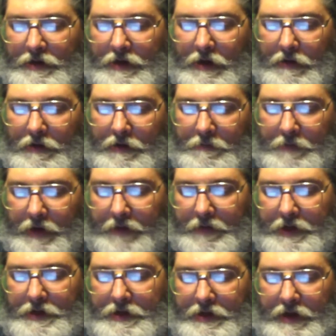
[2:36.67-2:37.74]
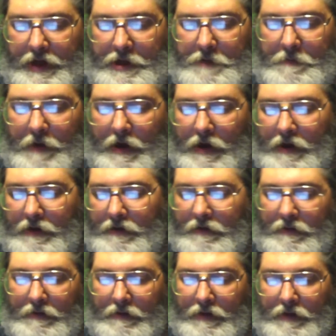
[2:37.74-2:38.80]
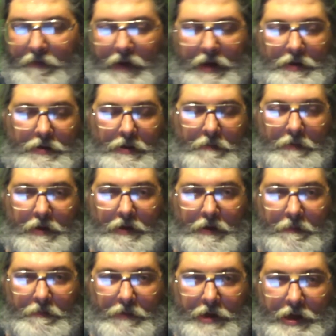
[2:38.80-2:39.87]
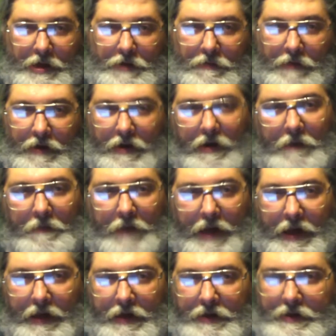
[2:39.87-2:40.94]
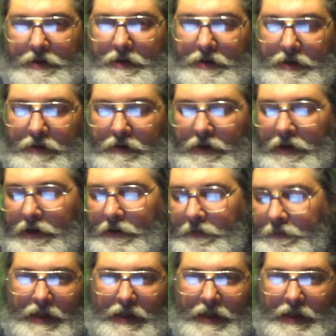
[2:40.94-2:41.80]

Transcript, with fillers: go to the previous and next part and eventually put, it, put each one on a playlist and so on.